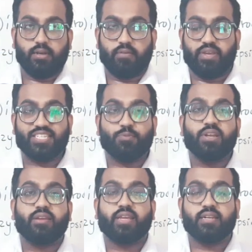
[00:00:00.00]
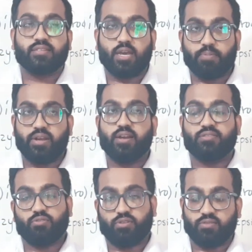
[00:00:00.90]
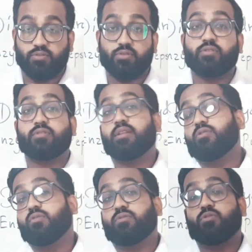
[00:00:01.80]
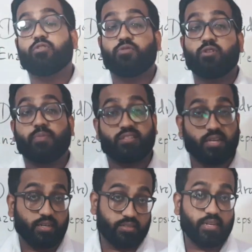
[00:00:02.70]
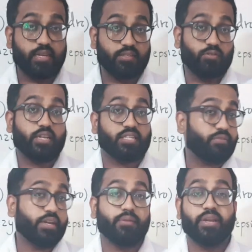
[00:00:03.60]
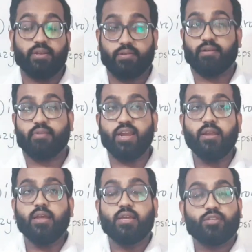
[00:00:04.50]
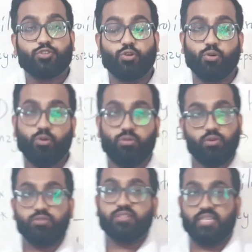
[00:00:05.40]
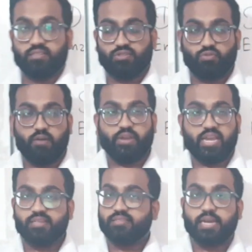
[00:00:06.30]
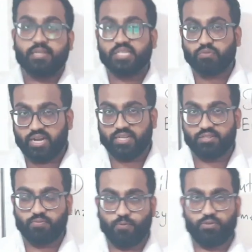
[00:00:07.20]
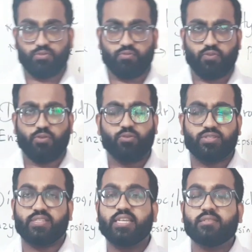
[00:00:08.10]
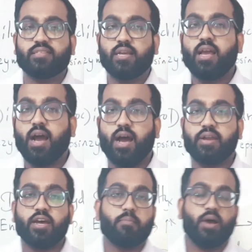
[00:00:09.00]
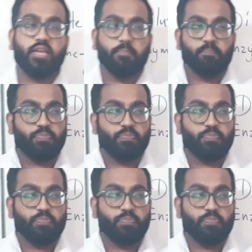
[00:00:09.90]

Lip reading: waste materials are product. Don't misunderstand. That is not excreted material, right? So those things through our anus, that is released. For those things are done by